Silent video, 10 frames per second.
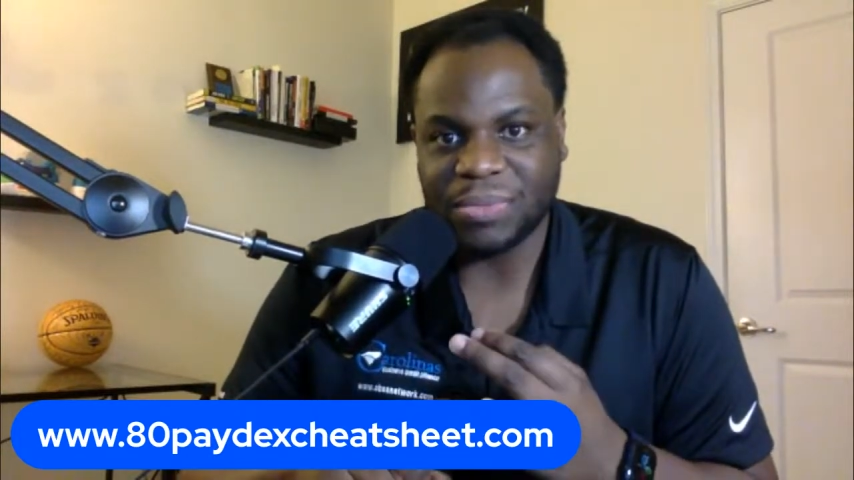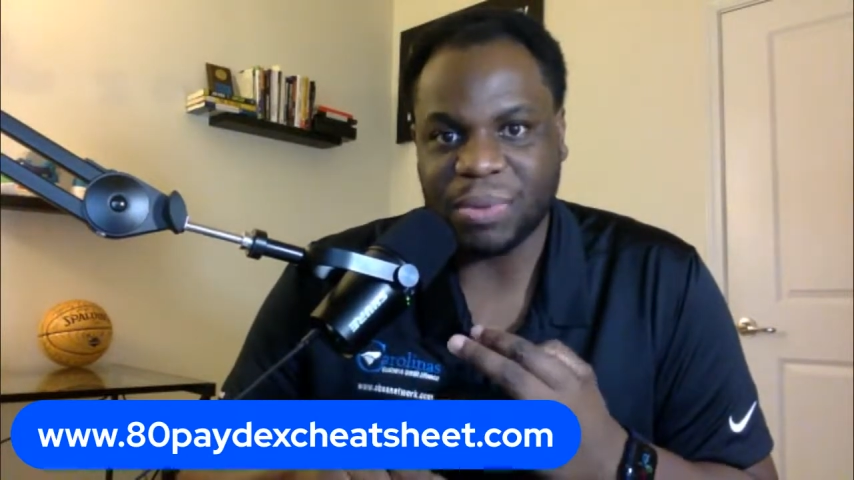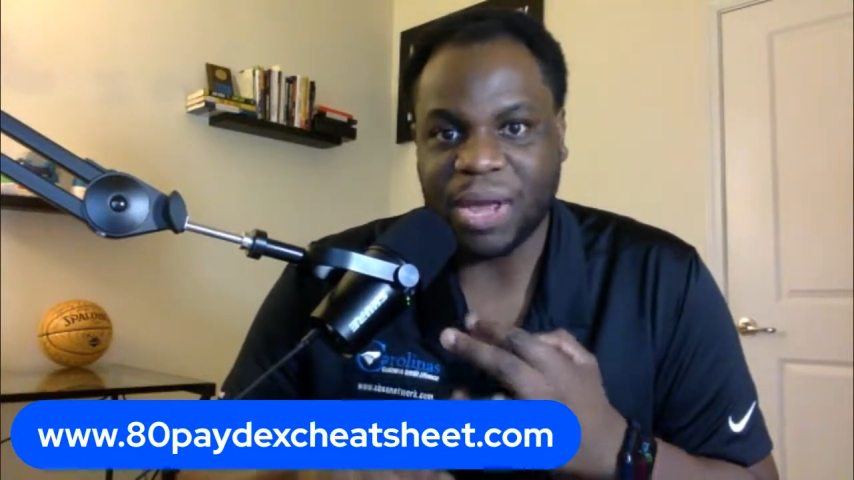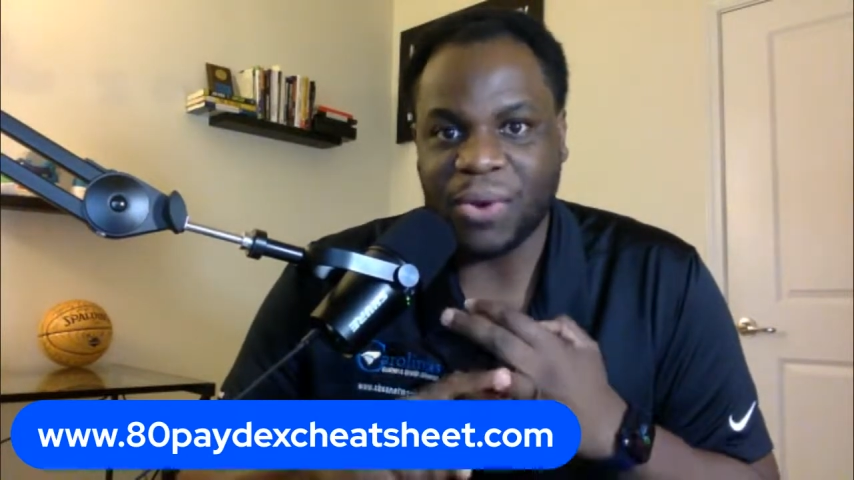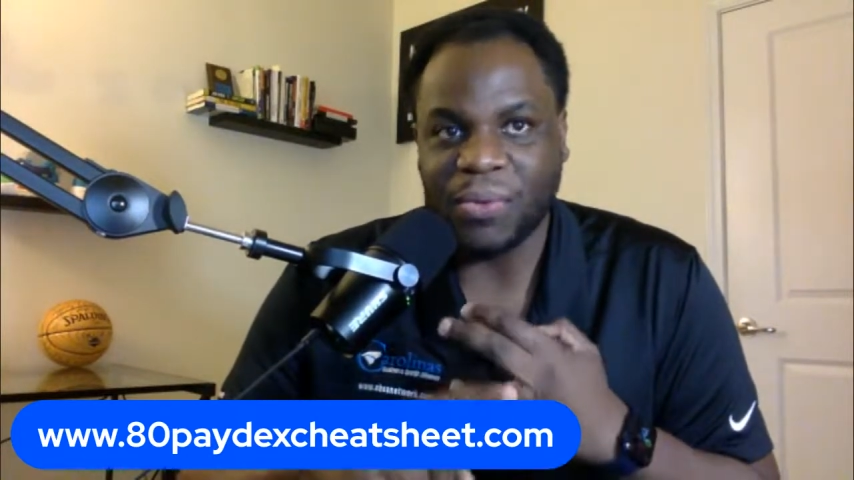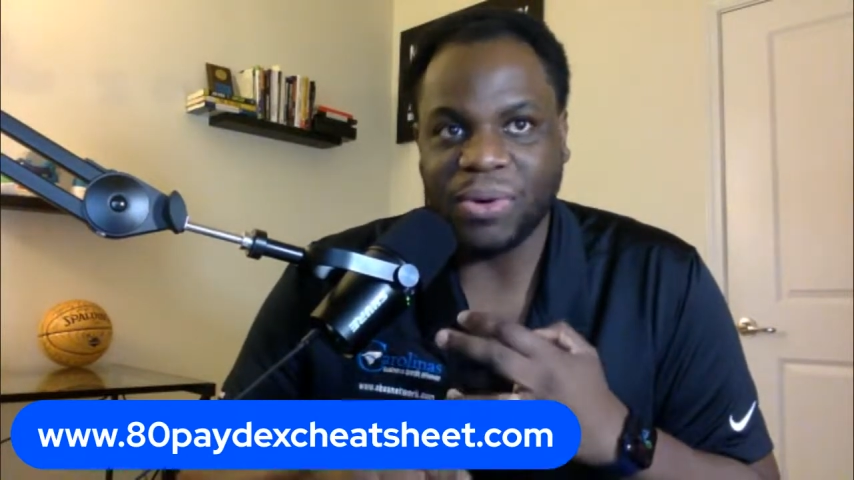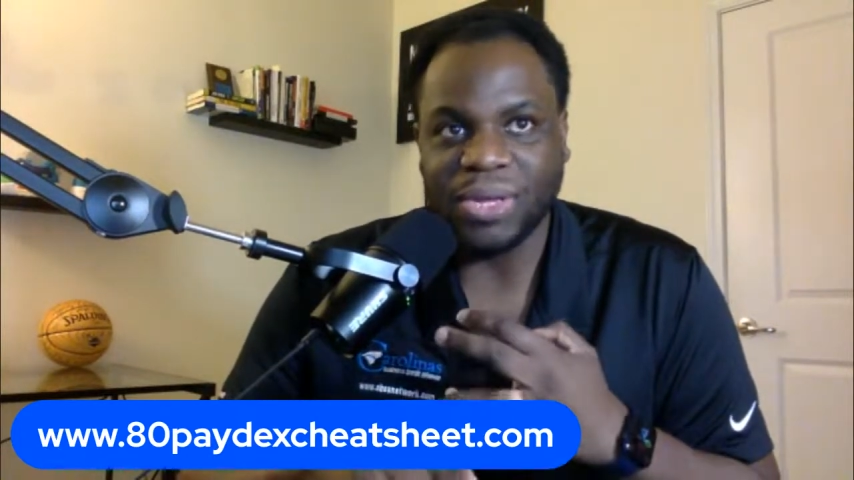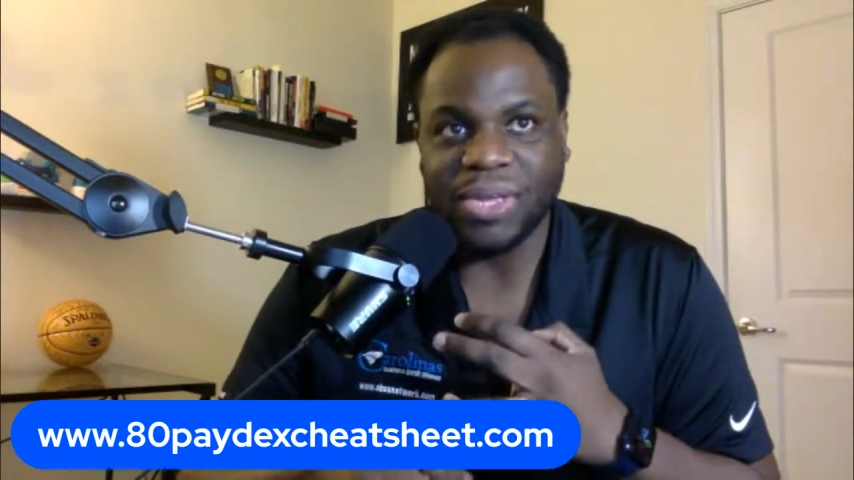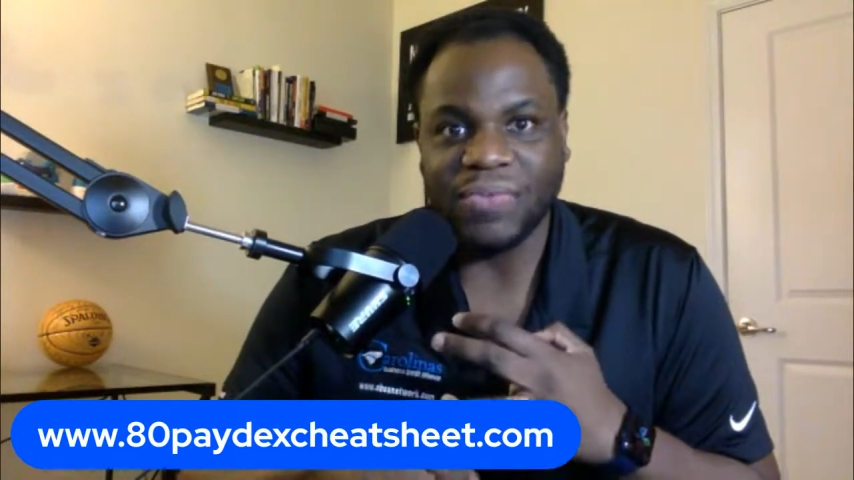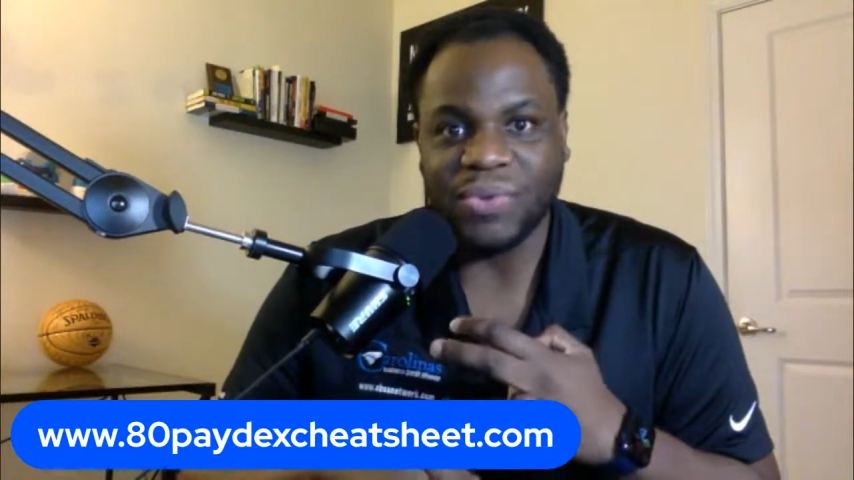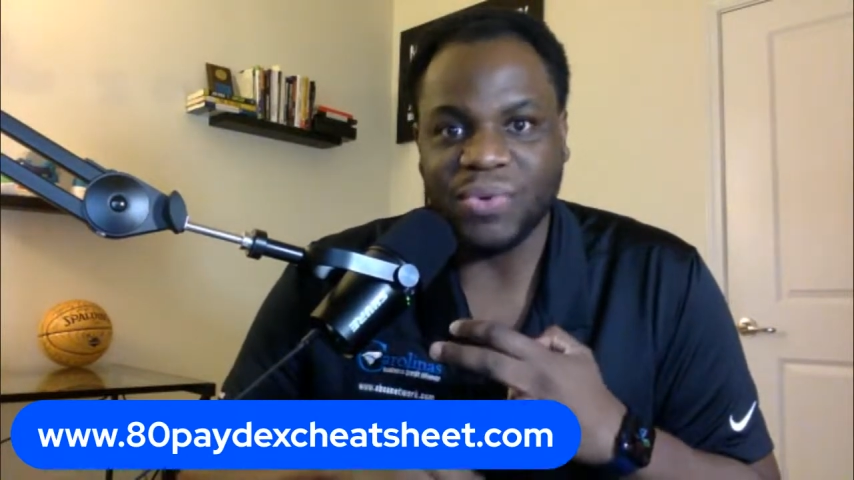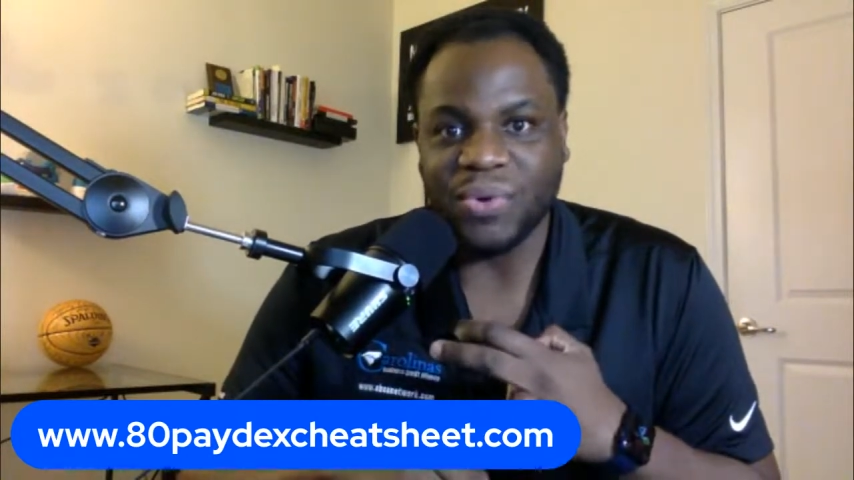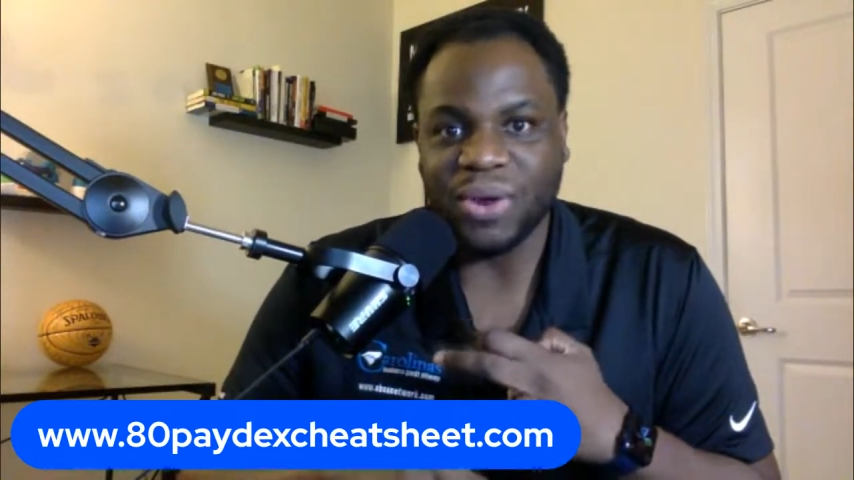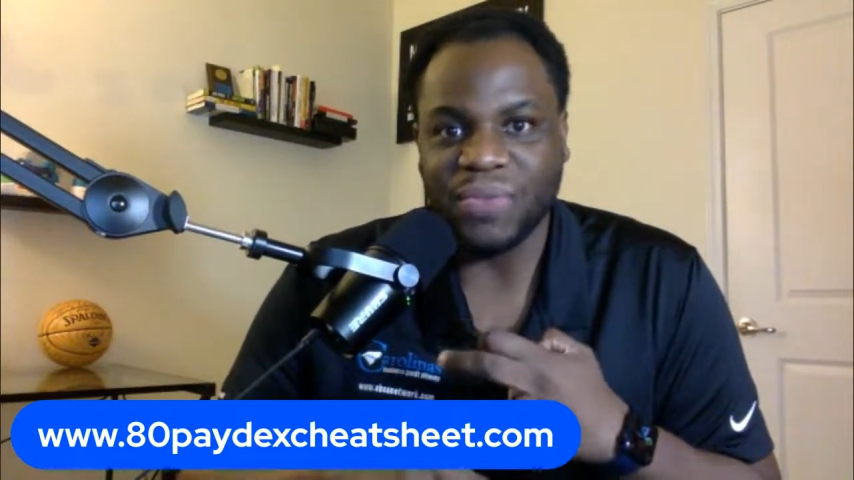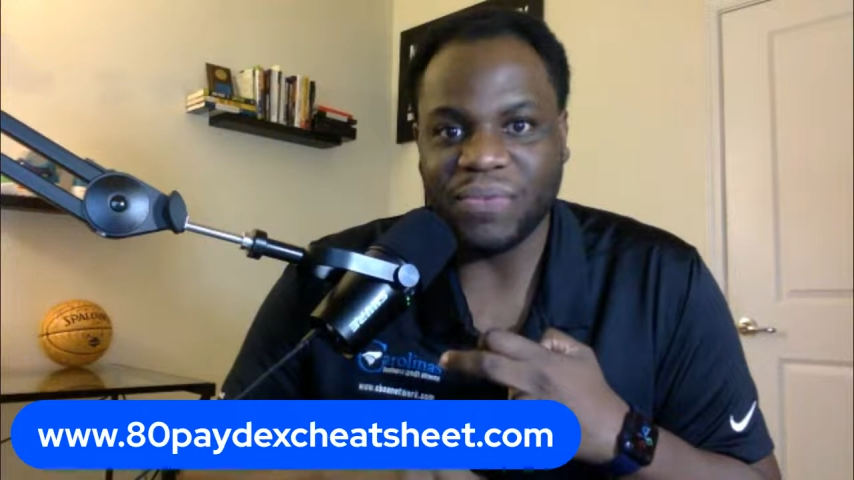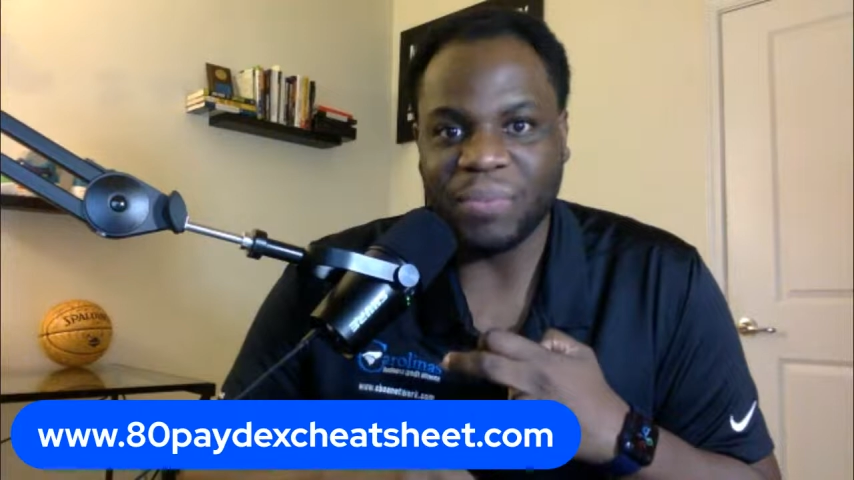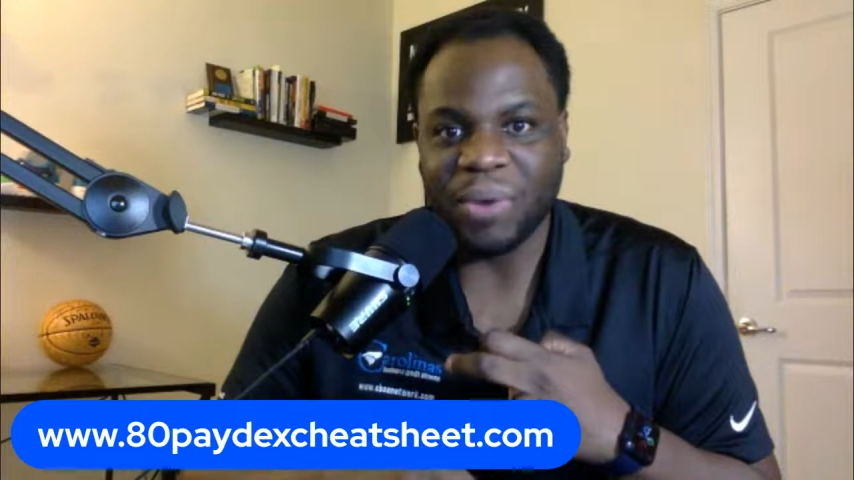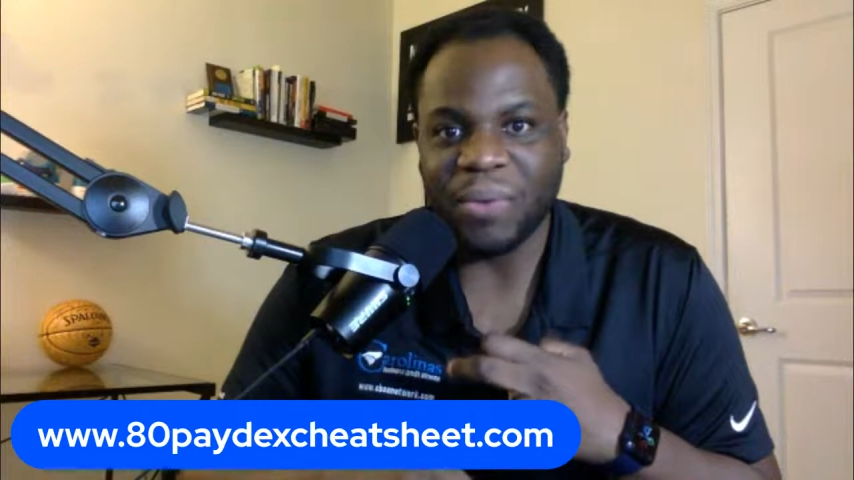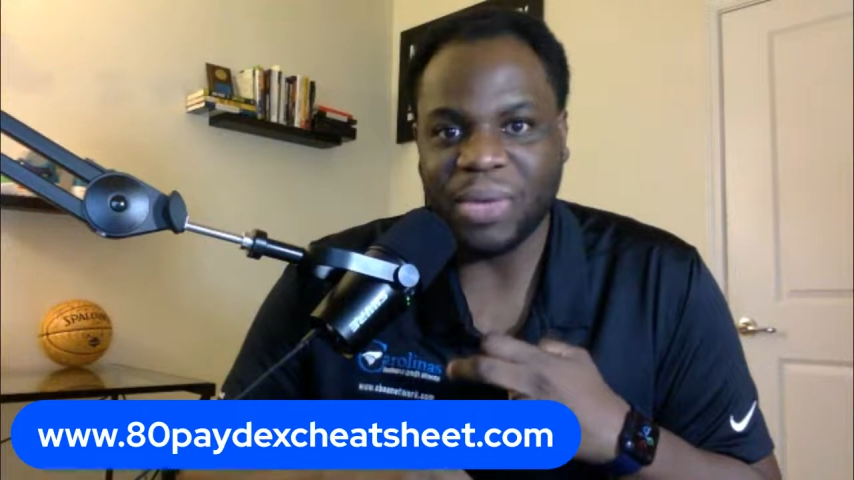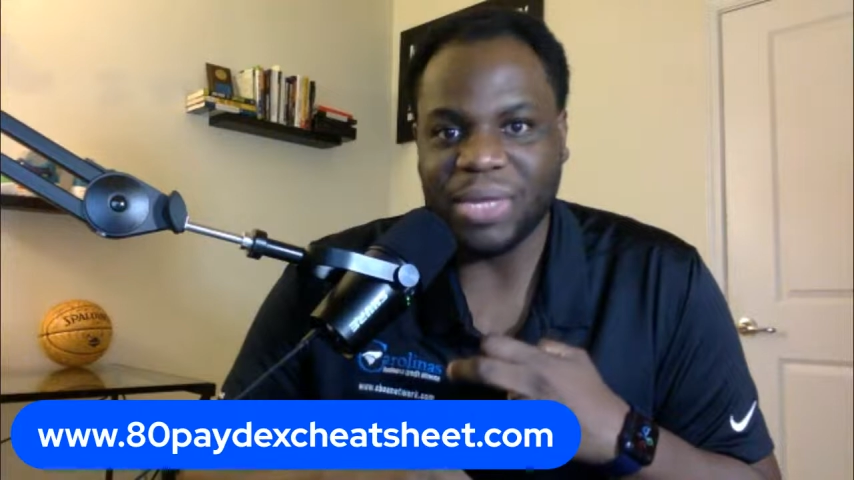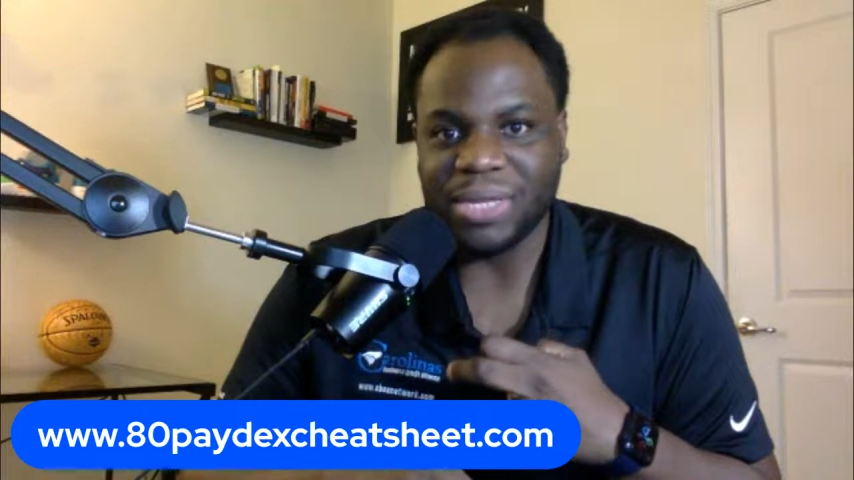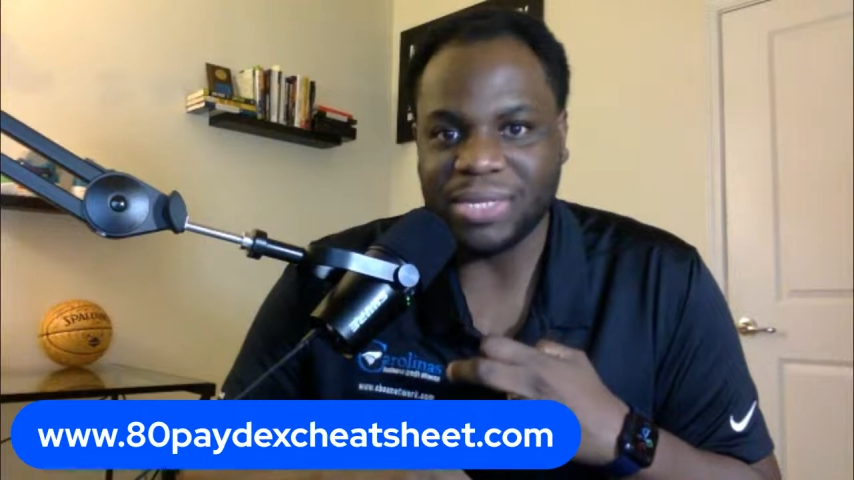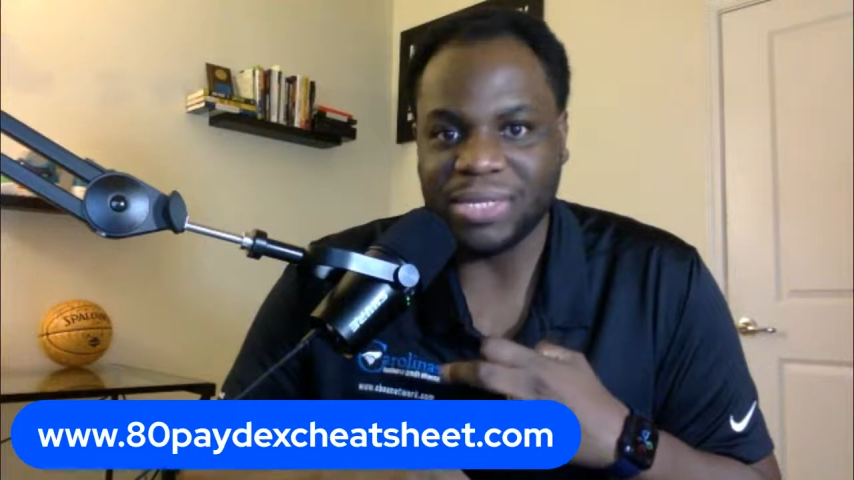but I don't want to give you credit for my wins.